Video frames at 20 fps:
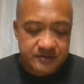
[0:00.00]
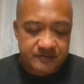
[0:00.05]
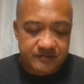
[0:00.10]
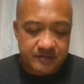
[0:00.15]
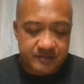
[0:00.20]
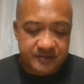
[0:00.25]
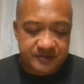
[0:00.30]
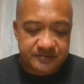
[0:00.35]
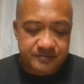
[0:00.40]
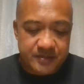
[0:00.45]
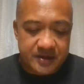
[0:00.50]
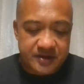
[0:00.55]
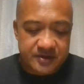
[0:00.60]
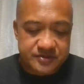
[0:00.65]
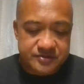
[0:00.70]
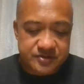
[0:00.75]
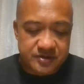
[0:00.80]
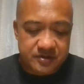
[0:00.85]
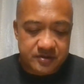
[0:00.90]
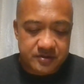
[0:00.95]
from his
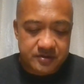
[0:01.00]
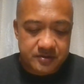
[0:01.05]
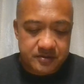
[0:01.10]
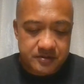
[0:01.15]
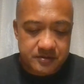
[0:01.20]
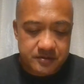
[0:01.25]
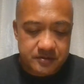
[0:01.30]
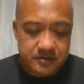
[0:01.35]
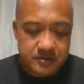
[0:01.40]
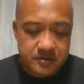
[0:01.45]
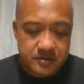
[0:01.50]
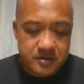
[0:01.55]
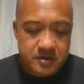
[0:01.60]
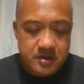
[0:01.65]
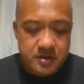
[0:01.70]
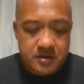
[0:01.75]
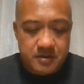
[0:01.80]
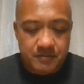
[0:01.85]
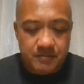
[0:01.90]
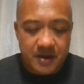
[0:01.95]
major
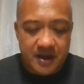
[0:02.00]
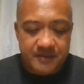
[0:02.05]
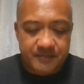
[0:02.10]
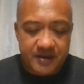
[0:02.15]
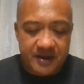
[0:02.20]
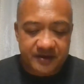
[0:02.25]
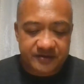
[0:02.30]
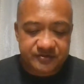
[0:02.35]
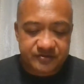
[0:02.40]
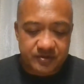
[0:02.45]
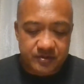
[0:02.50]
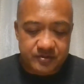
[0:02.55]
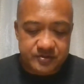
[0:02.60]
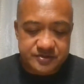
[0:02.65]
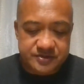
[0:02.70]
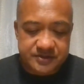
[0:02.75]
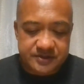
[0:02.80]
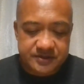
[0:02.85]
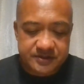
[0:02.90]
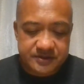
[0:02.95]
bypass
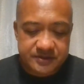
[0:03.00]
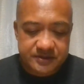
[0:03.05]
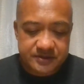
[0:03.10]
surgery.